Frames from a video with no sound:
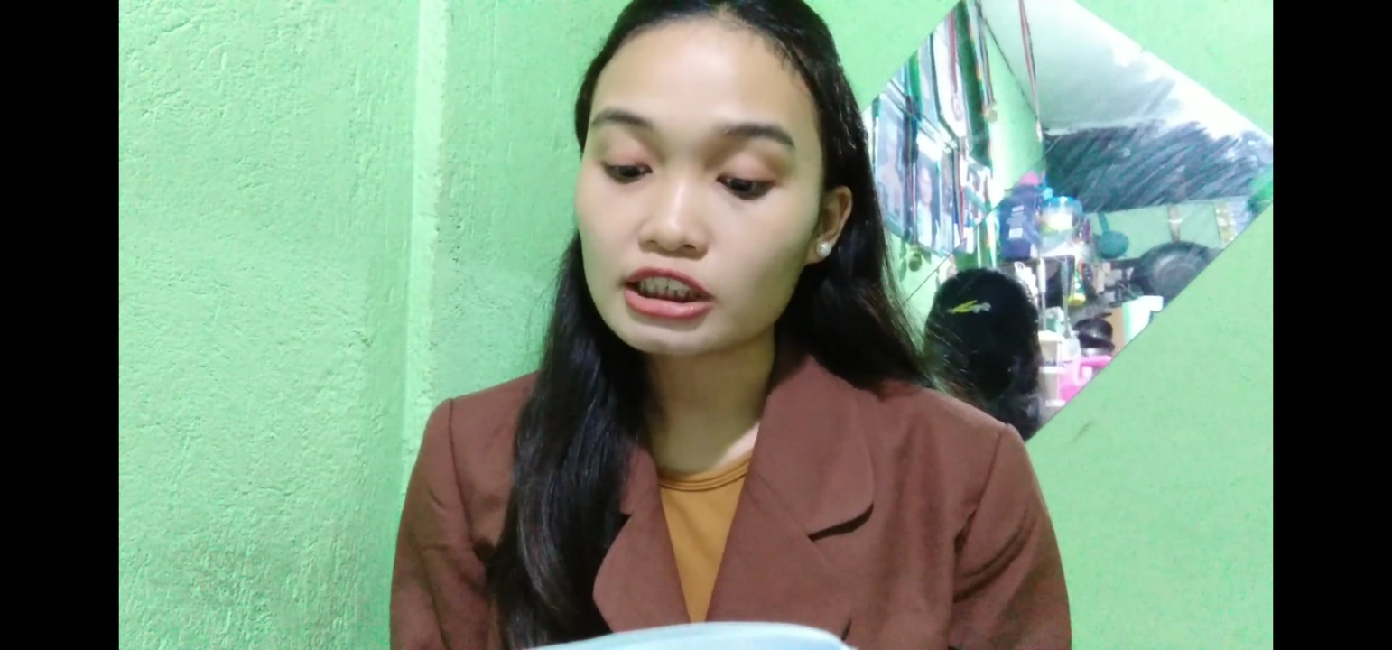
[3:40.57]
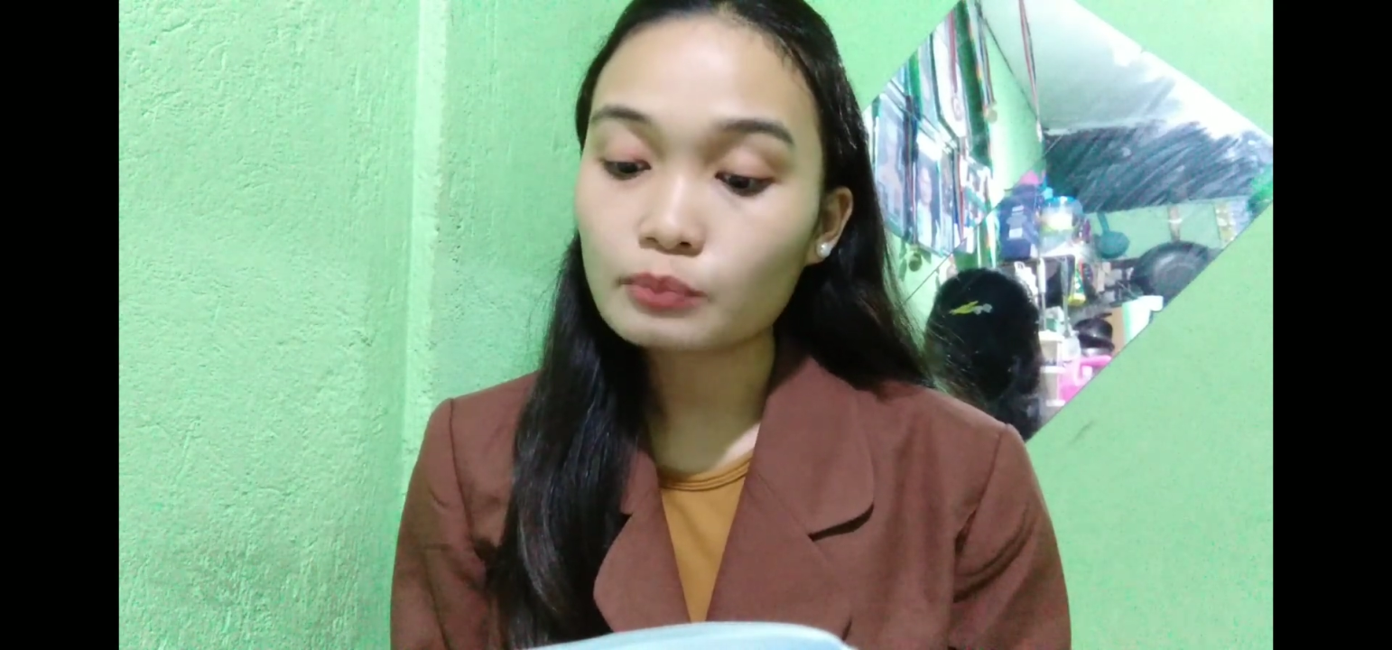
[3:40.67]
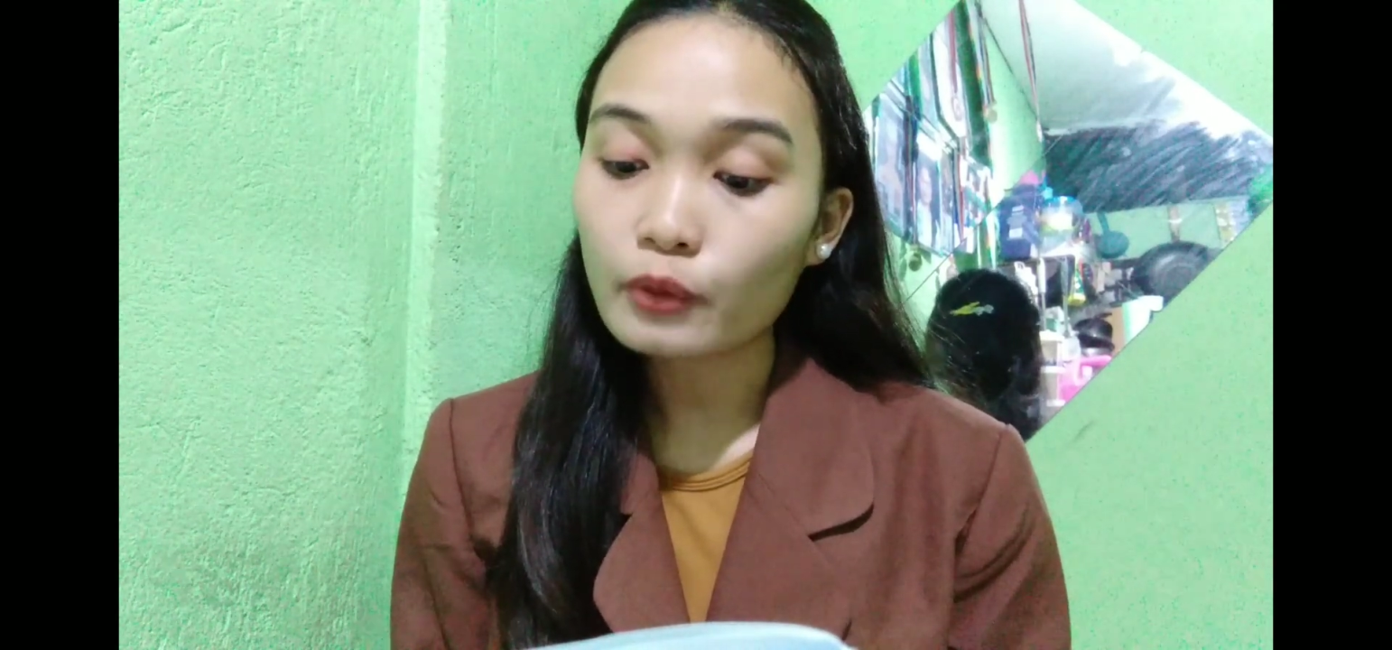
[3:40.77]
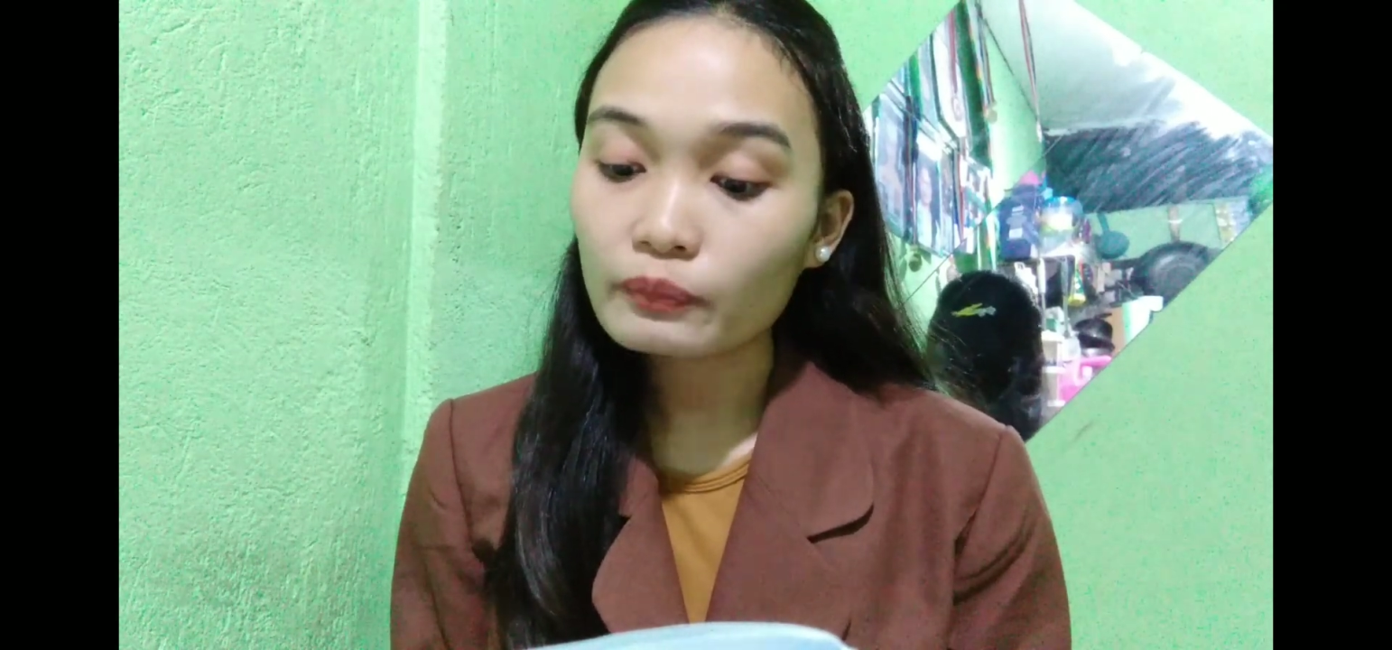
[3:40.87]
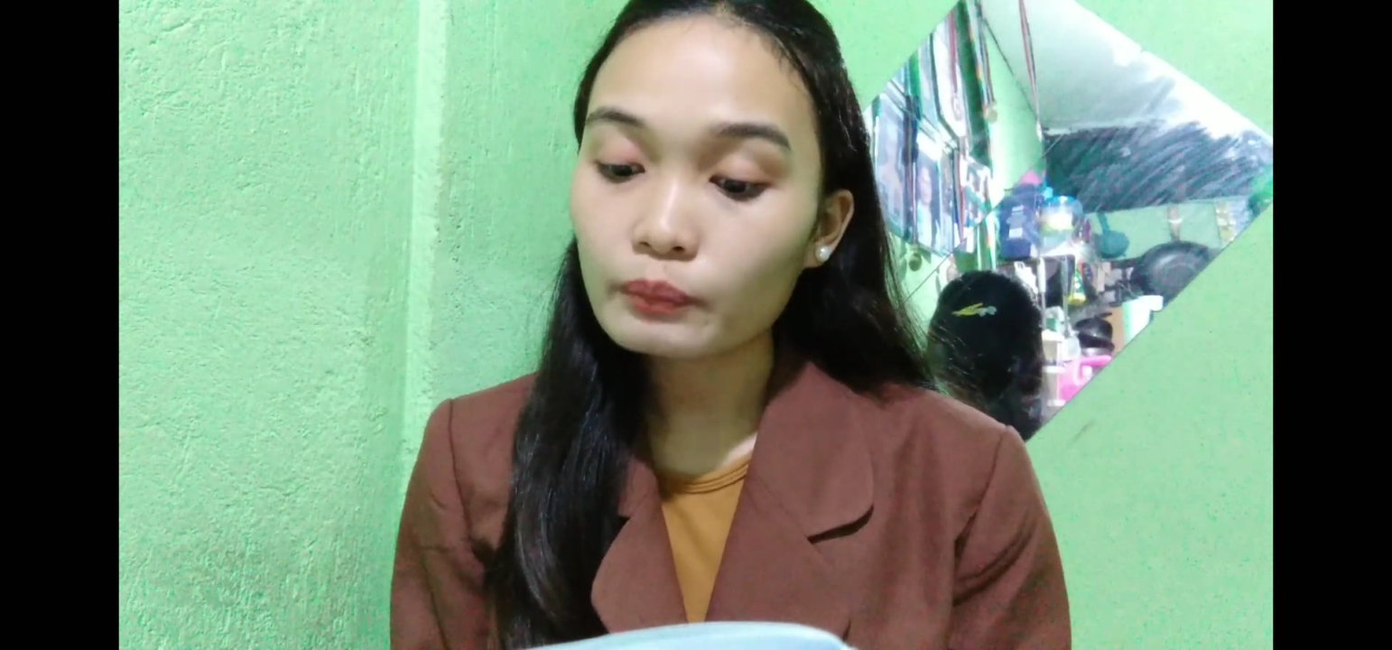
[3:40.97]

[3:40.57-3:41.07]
is more